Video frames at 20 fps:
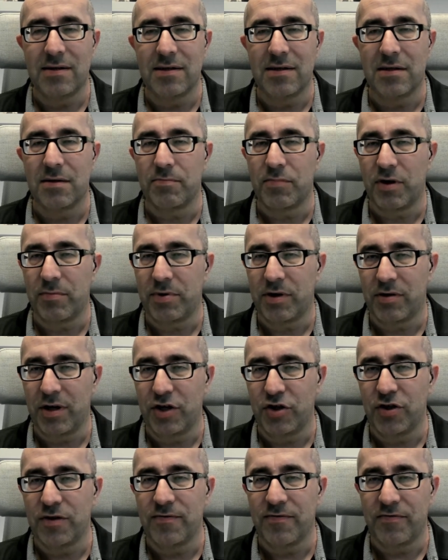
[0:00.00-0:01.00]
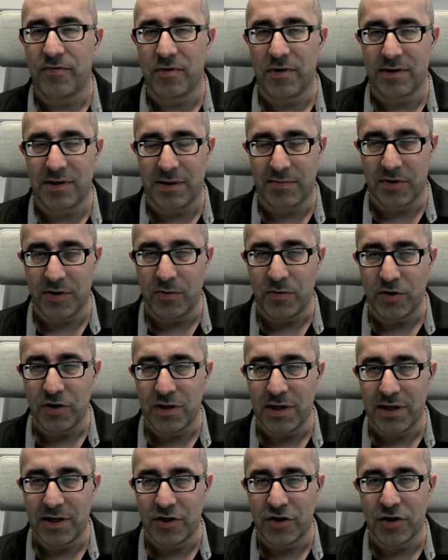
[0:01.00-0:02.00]
This is a preparation for
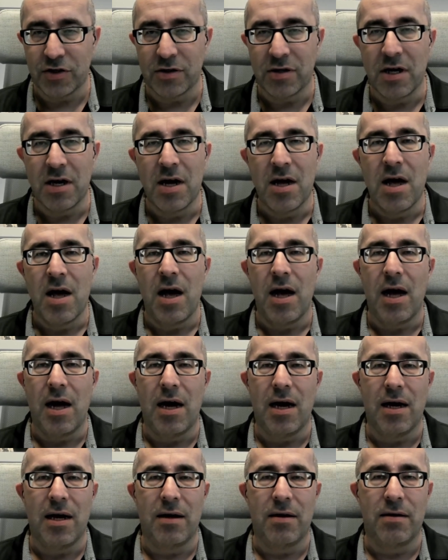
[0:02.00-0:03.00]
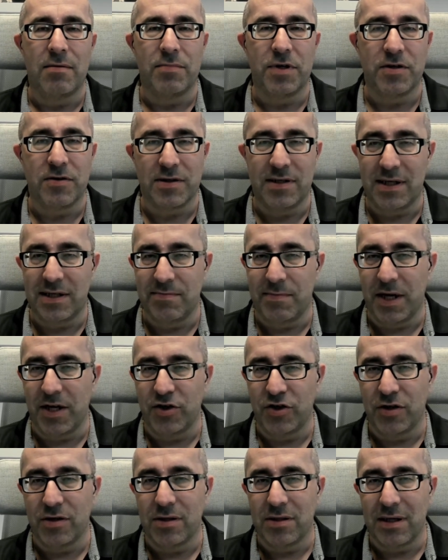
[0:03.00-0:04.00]
subscription edition because, as
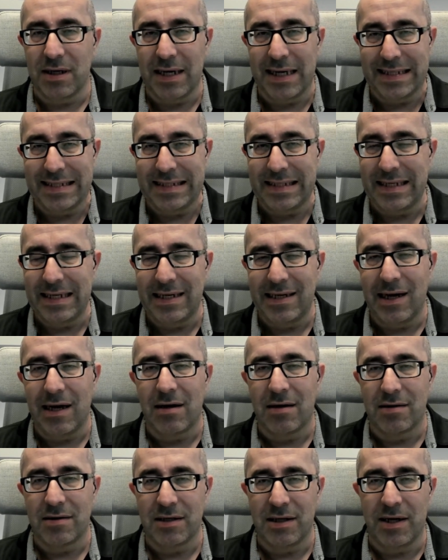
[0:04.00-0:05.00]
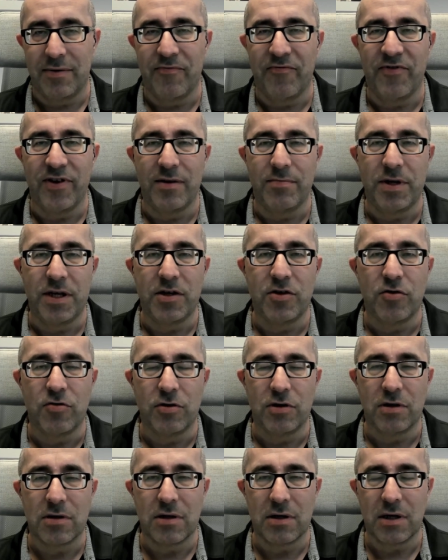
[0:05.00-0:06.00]
mentioned, SE RTM will be
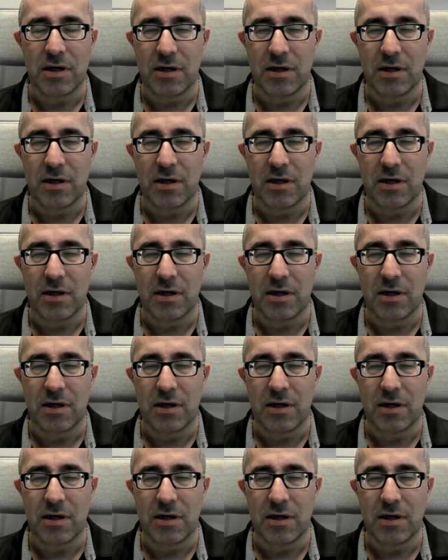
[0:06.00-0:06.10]
code